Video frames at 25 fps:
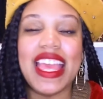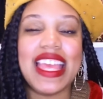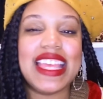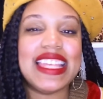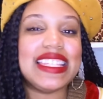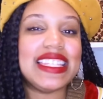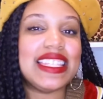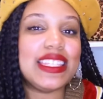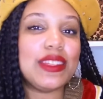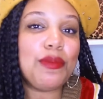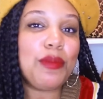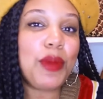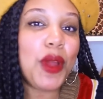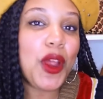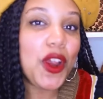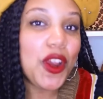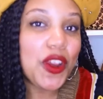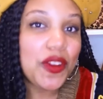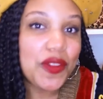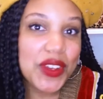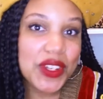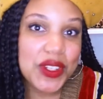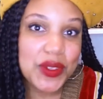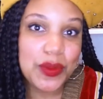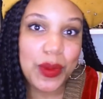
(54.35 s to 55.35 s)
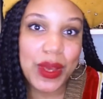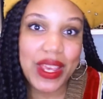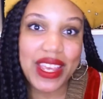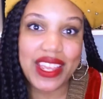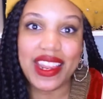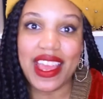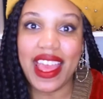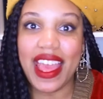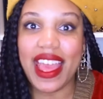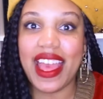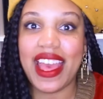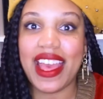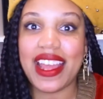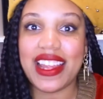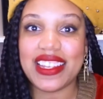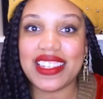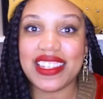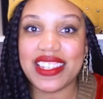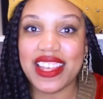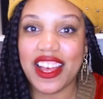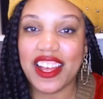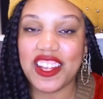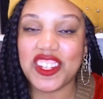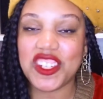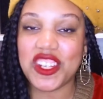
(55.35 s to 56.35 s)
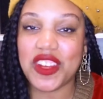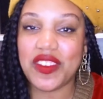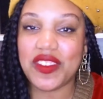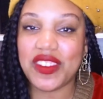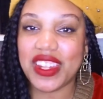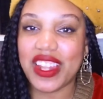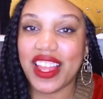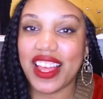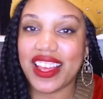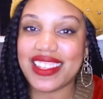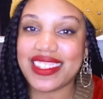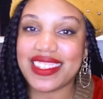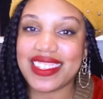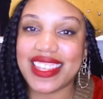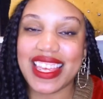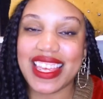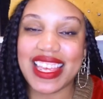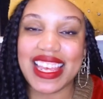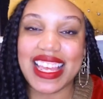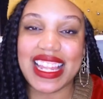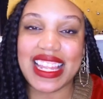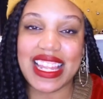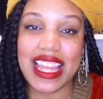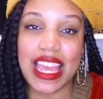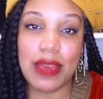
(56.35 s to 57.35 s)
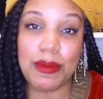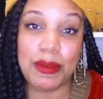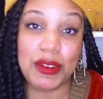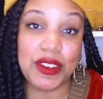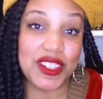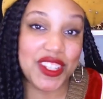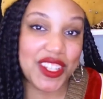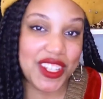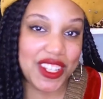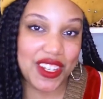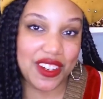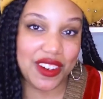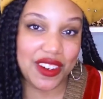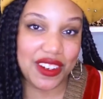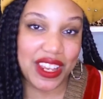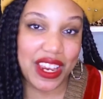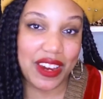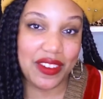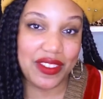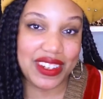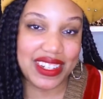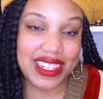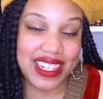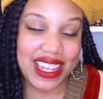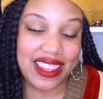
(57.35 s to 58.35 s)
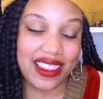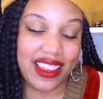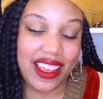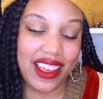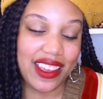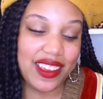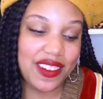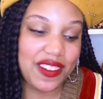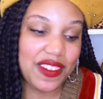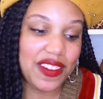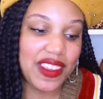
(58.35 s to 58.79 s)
is the perfect way to add a touch of luxe and glamour to your everyday life.